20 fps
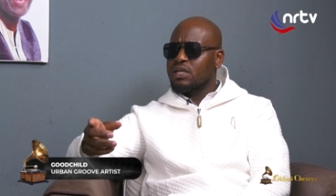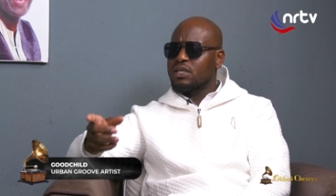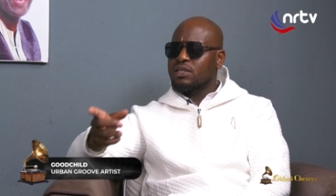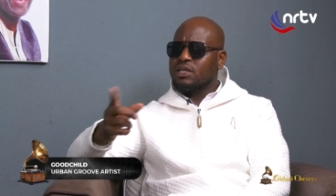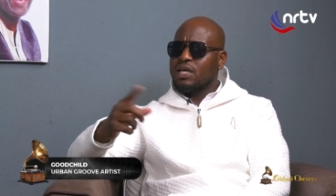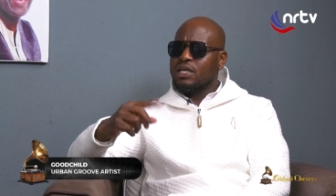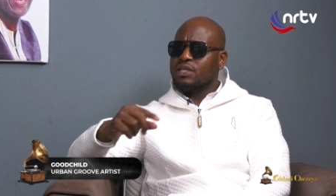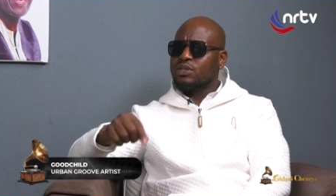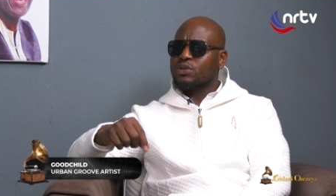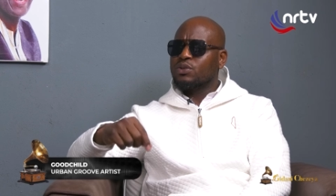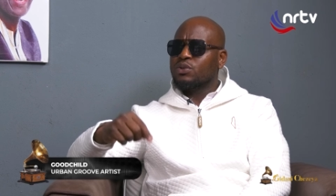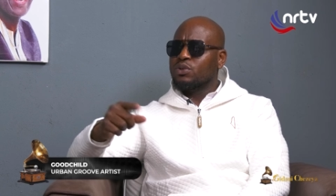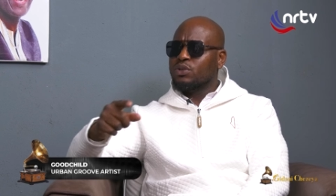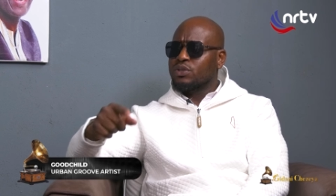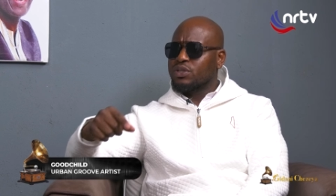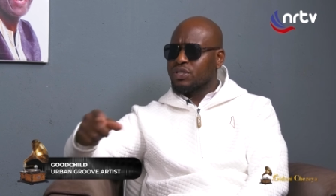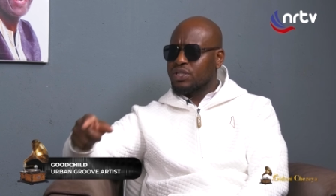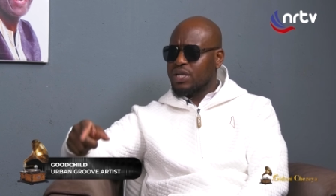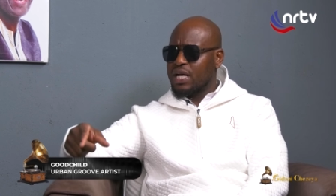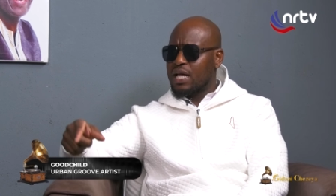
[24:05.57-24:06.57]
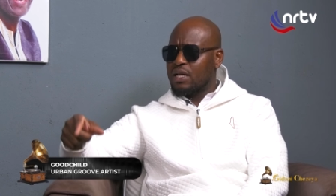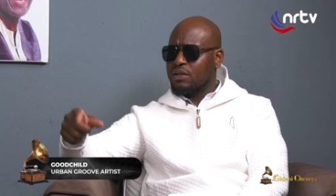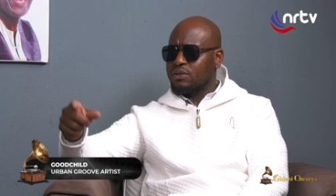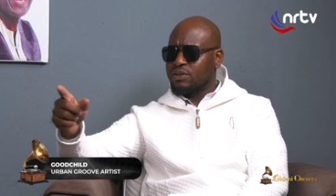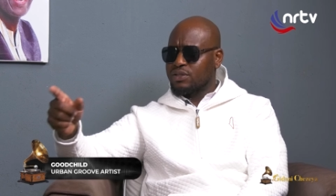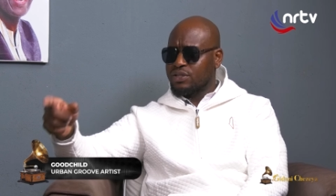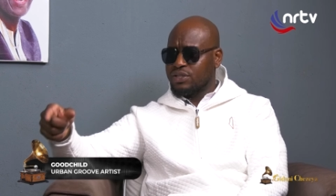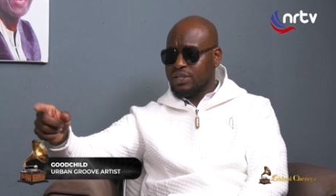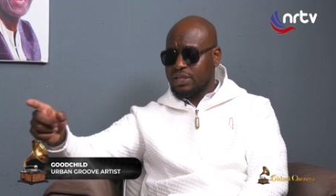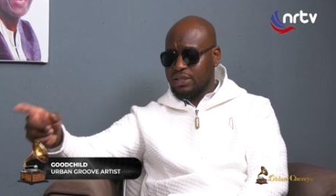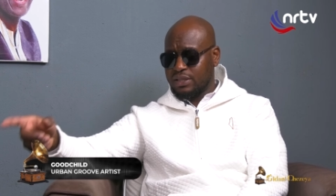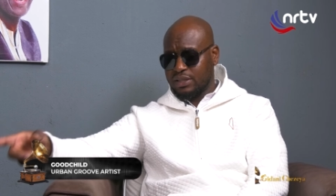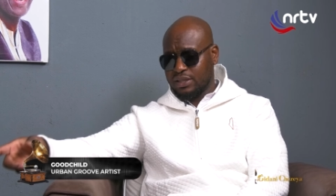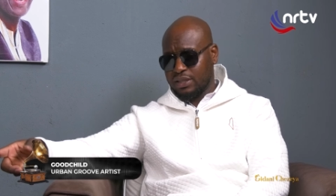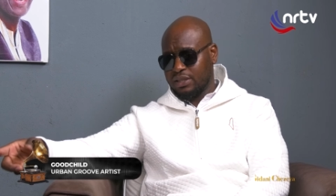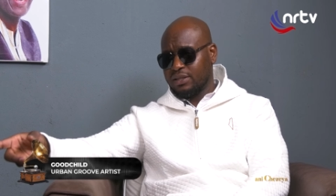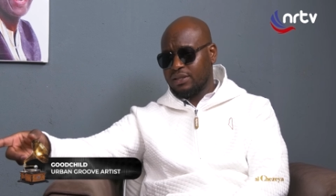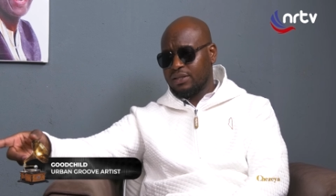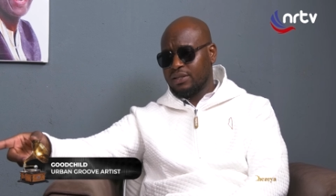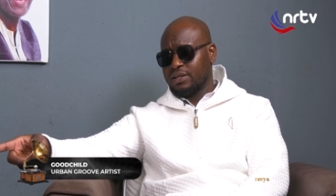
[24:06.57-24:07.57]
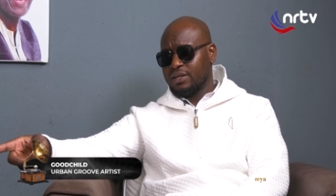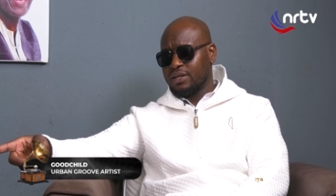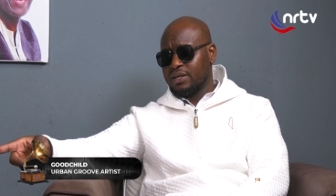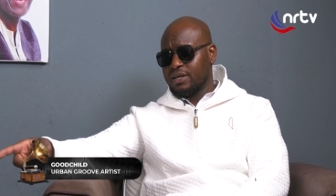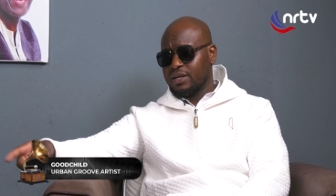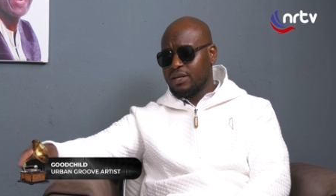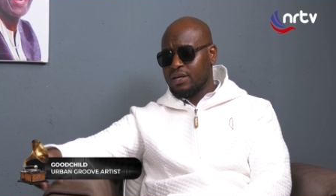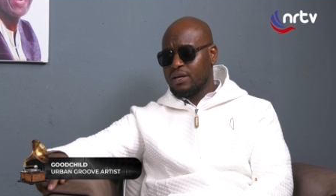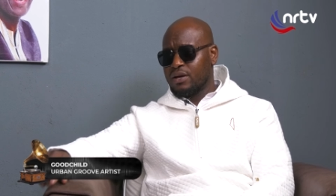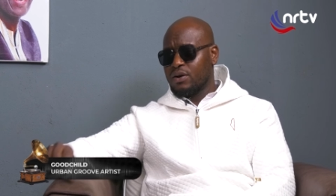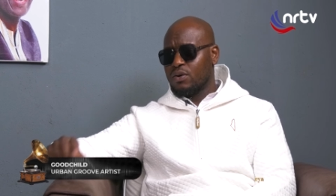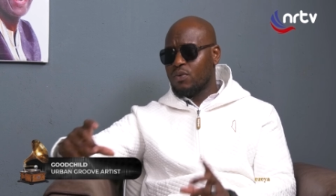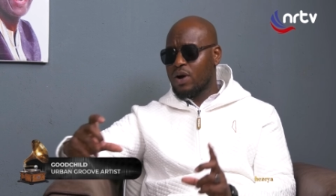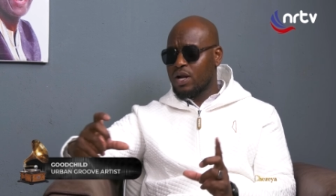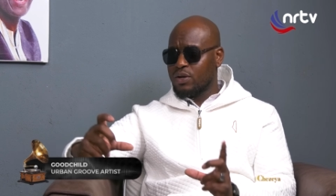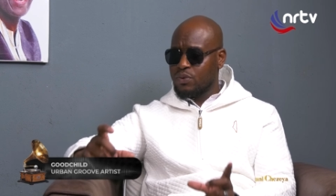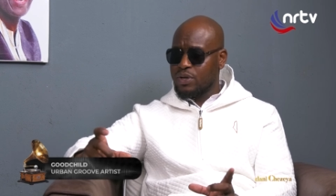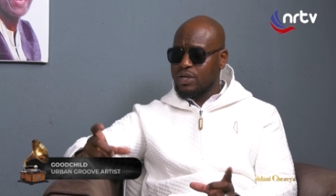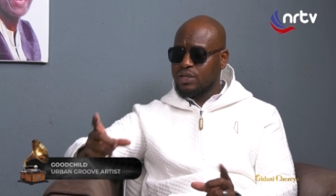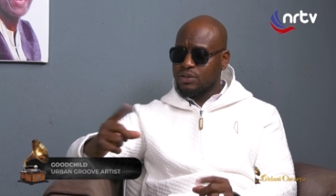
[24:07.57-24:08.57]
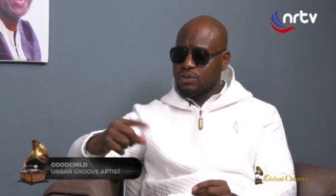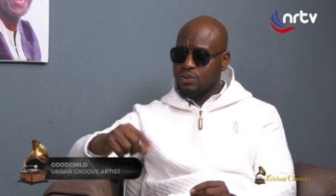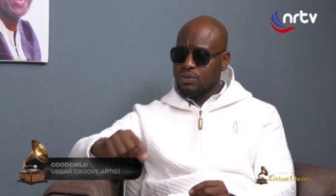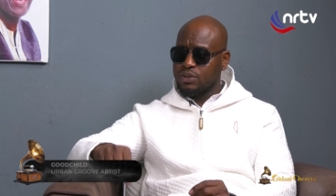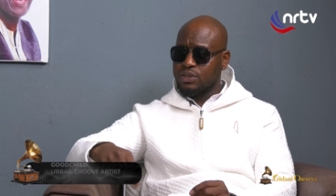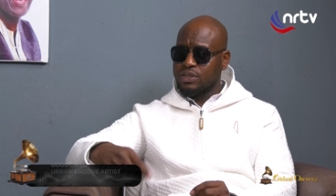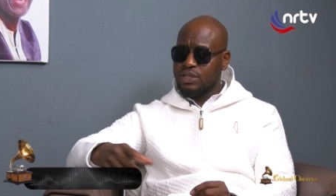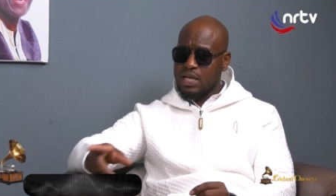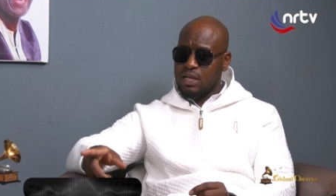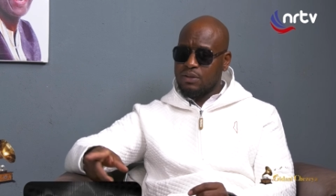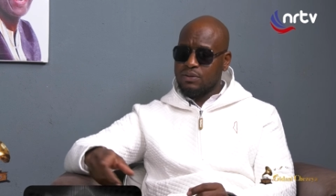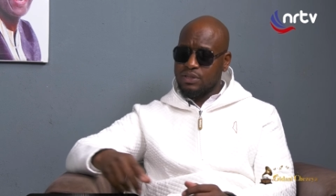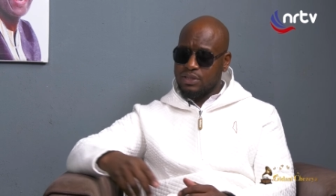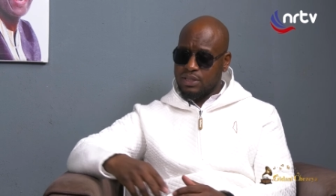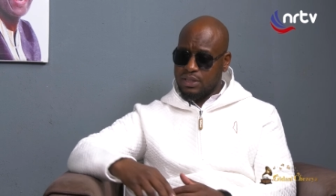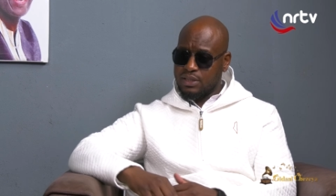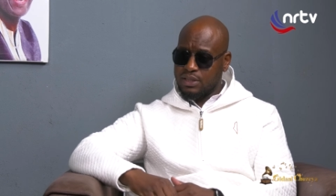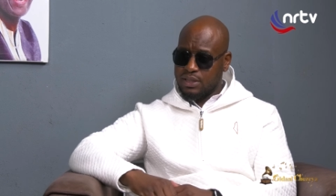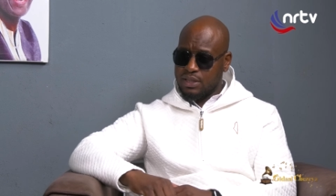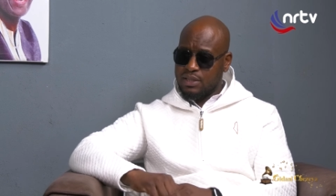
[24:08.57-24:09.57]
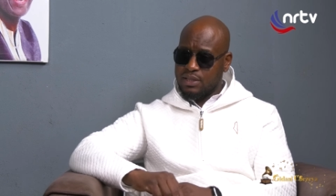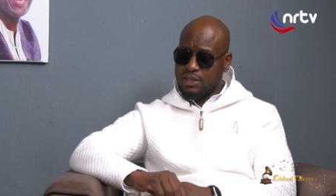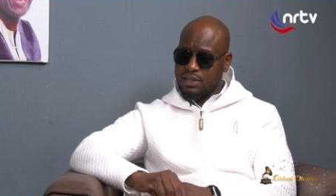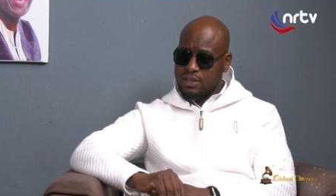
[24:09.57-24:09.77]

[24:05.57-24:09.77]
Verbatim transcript: it's at Good Child GC. One word, Good Child GC.